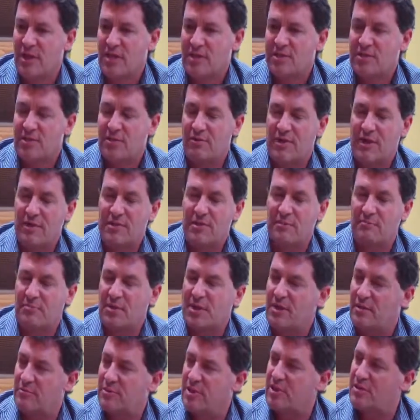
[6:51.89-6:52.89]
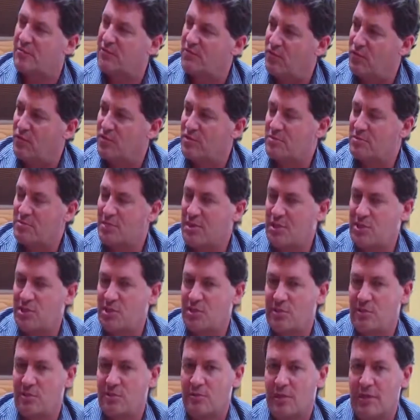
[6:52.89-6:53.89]
So it ends up becoming an enforcement
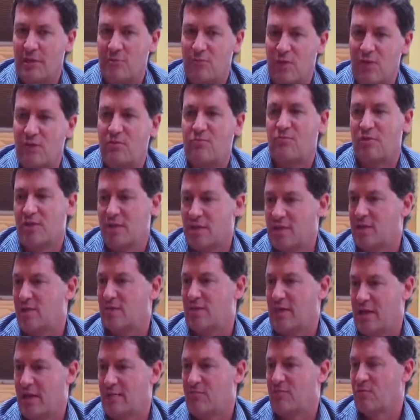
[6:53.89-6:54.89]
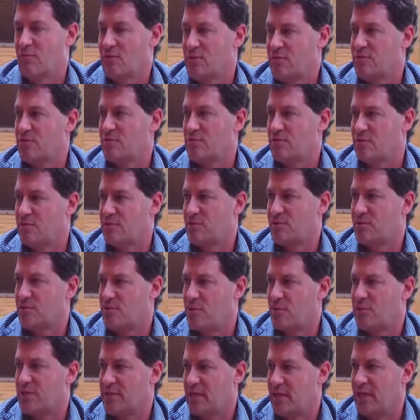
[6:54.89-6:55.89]
issue, and we really don't have the resources in a
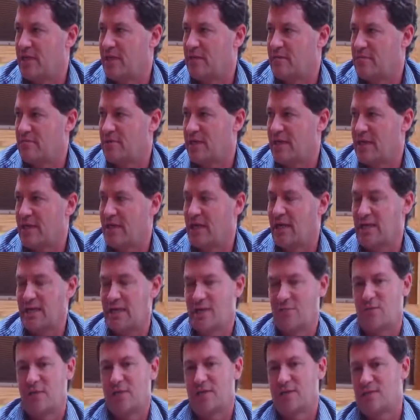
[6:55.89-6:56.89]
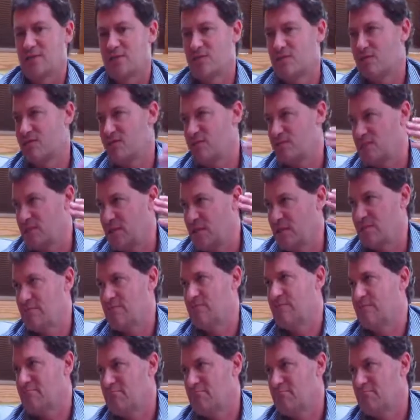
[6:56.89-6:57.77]
small town like Occoquan to sit